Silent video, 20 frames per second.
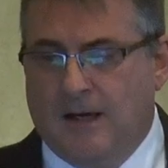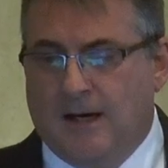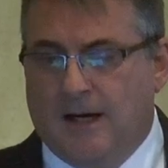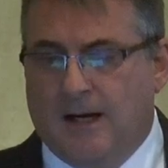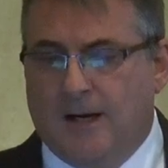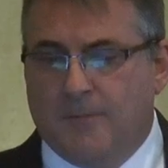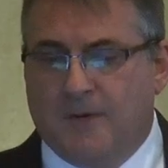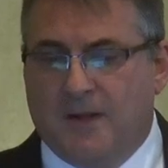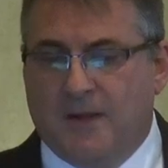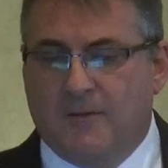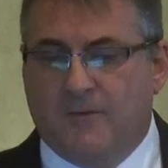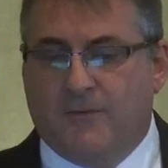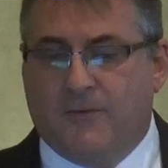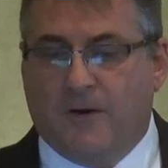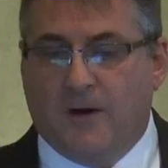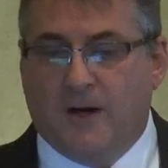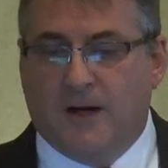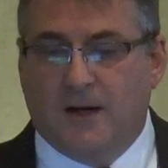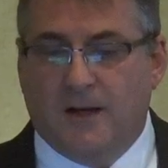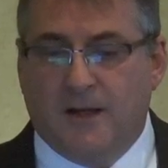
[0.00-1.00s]
And then
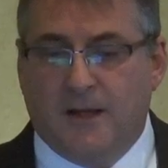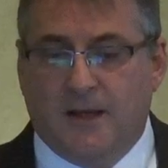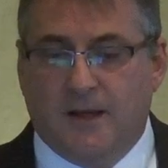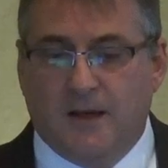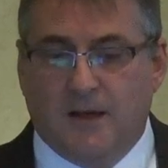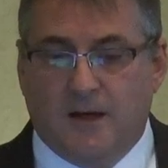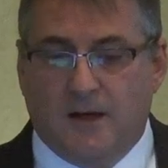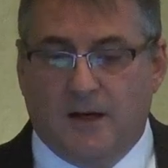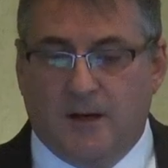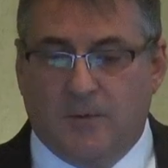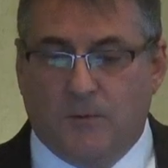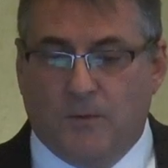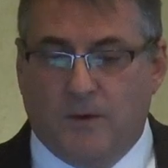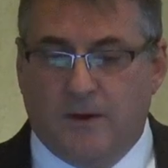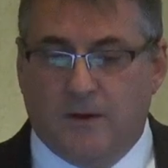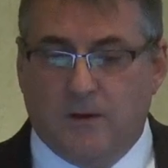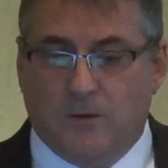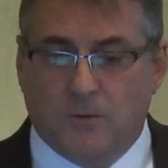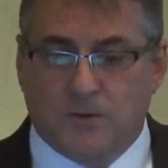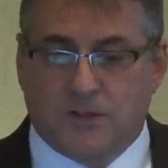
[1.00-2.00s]
finally,
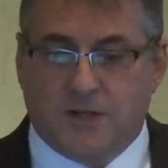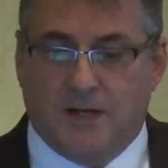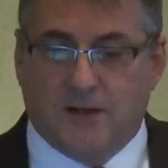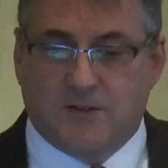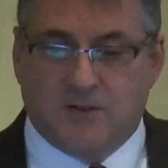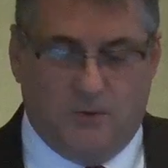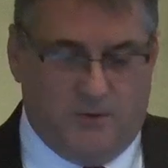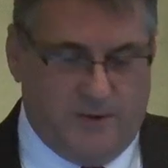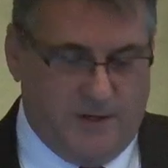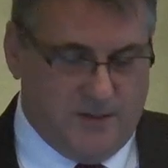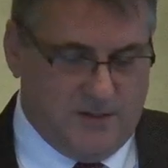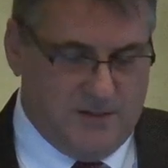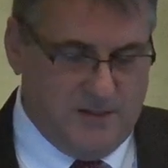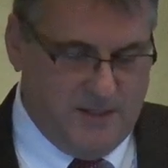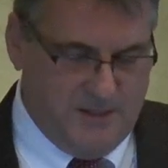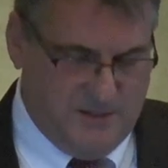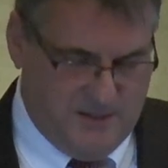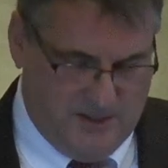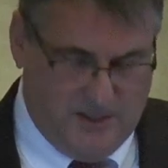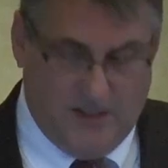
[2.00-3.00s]
we launched our
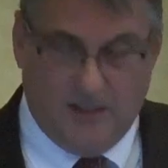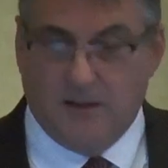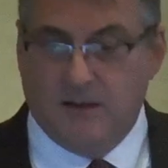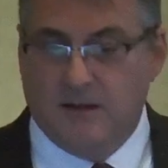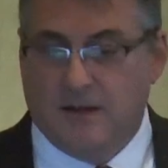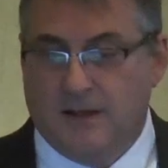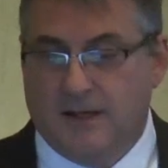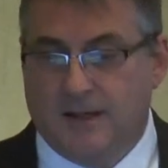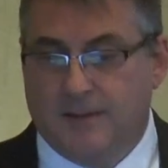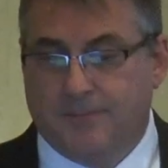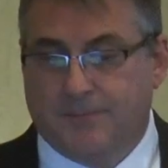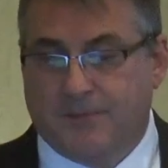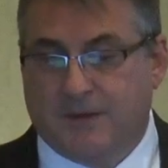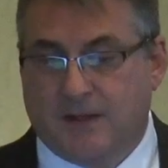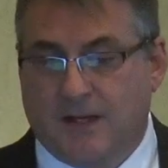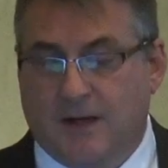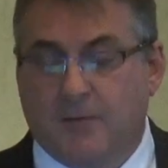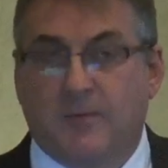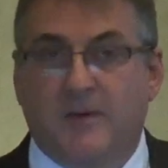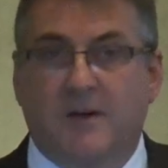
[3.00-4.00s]
2018
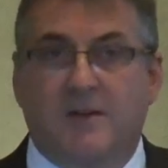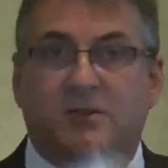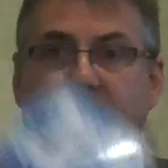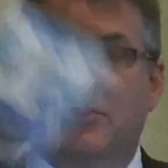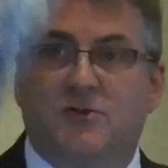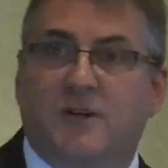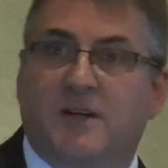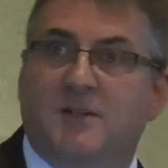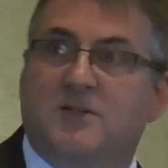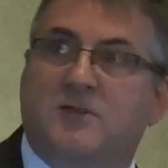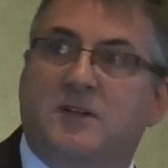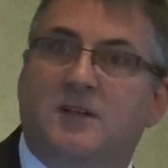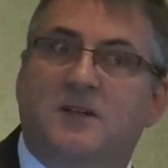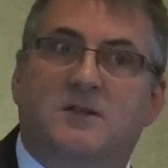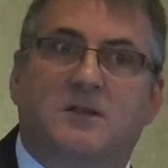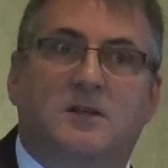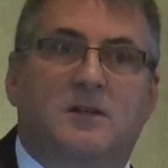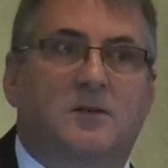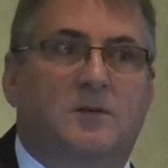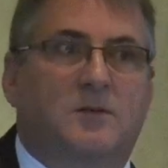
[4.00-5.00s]
capability directory.
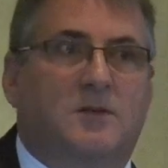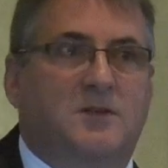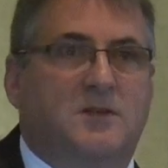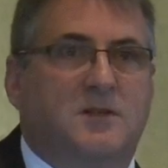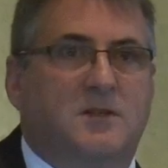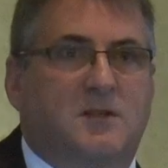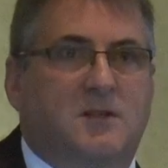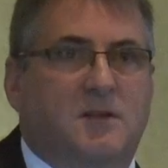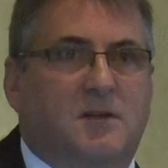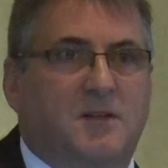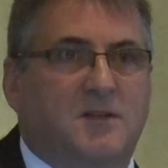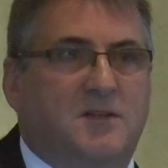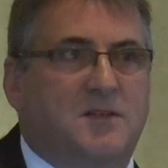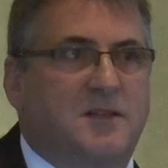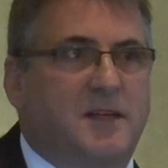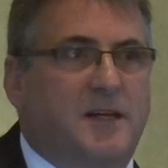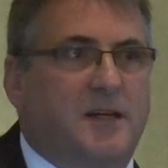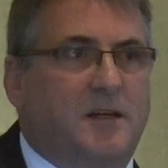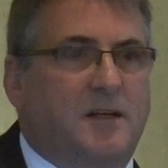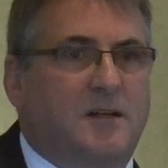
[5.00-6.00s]
So this
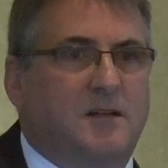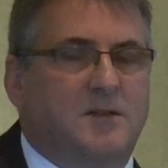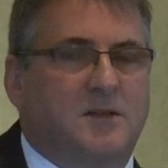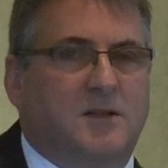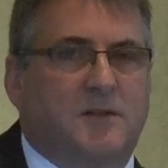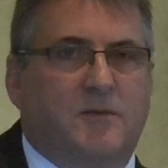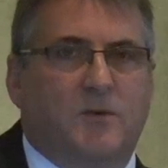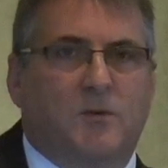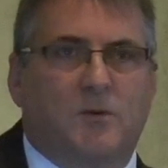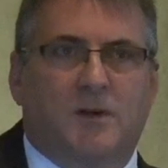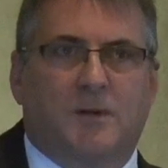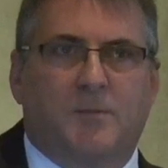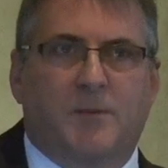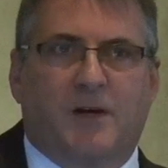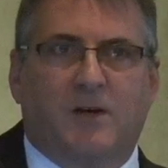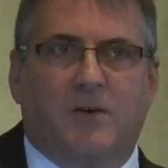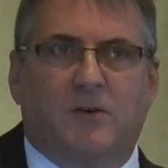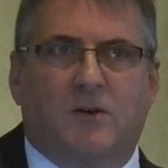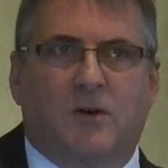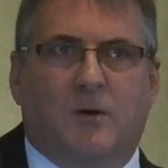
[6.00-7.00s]
is it. So if you want to
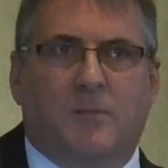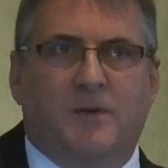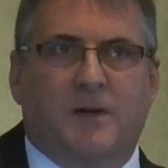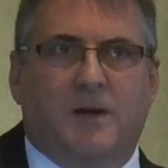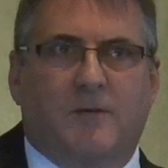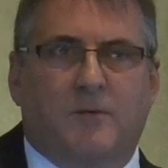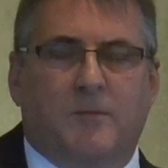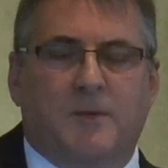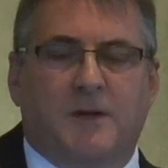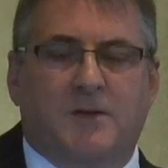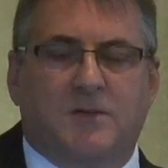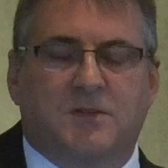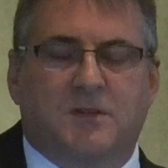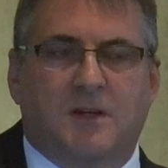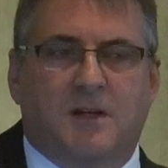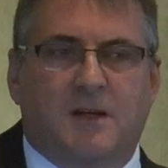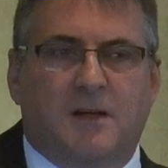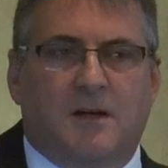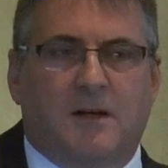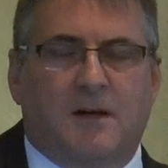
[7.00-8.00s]
pick your copy up from
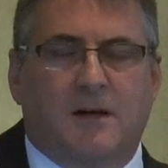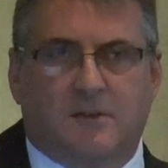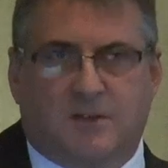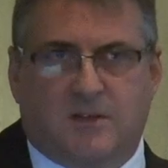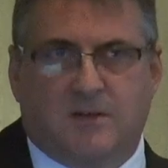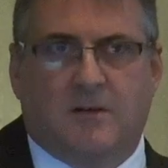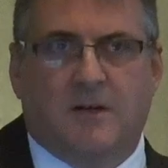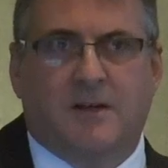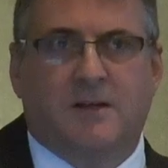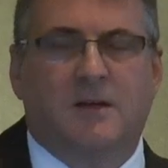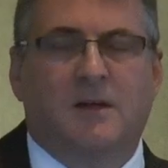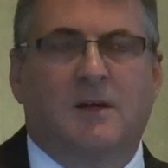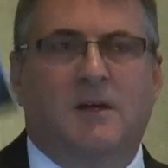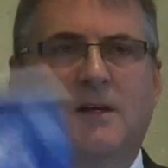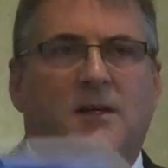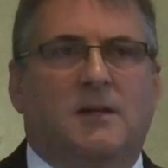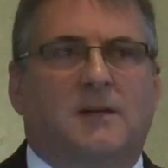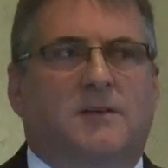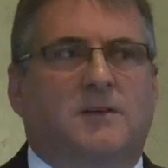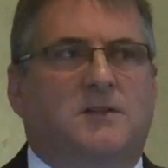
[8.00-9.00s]
outside,
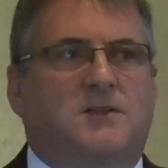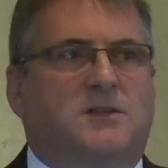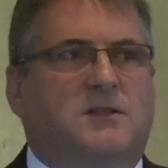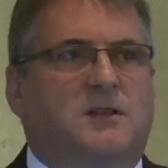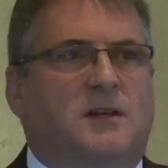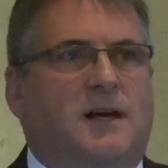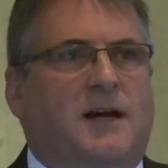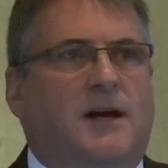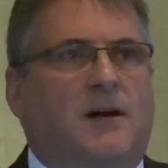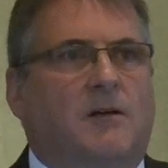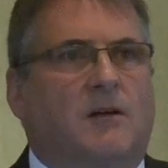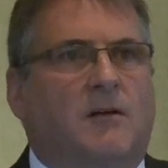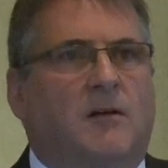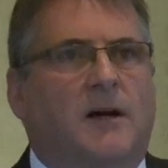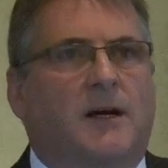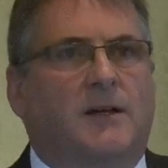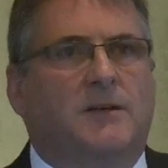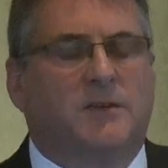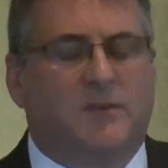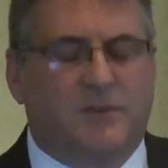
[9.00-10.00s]
this
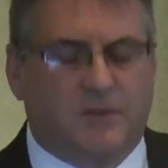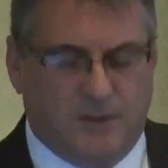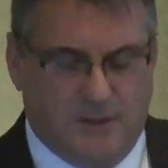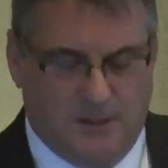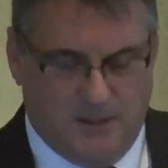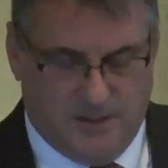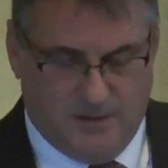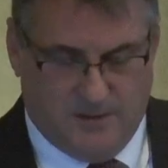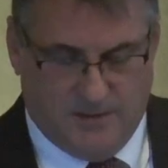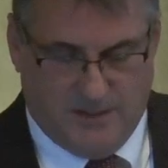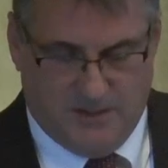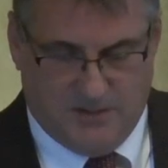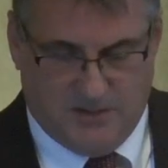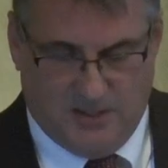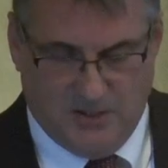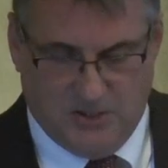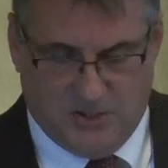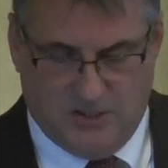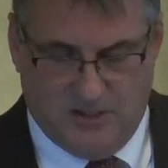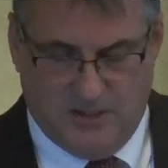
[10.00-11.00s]
outlines
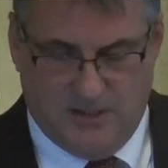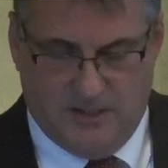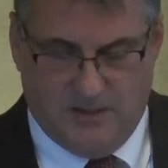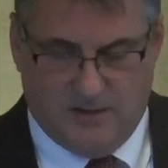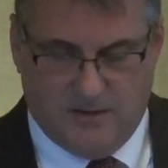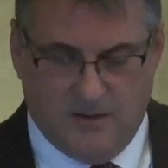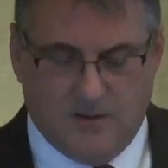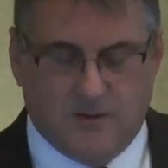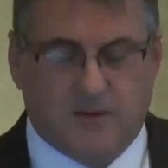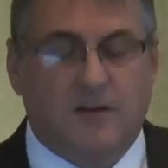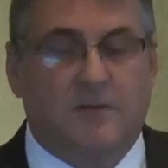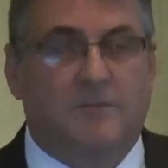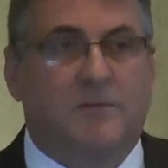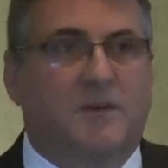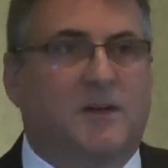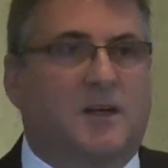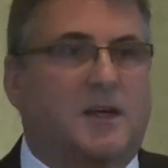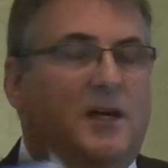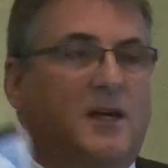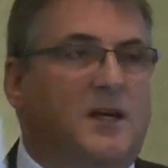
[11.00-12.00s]
essentially
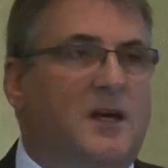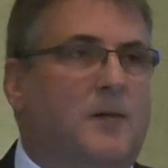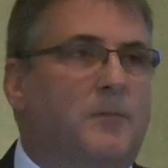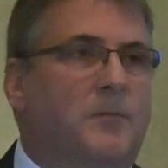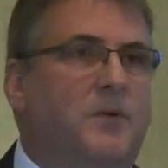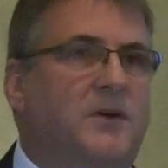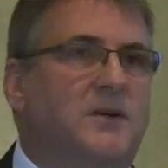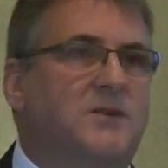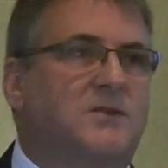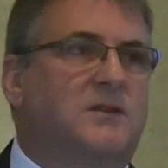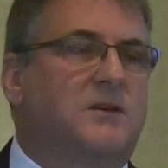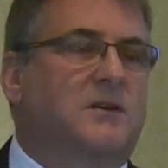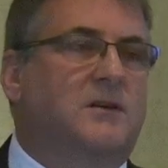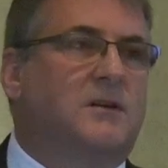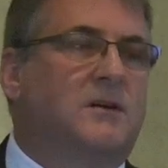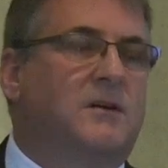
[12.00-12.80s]
the key companies that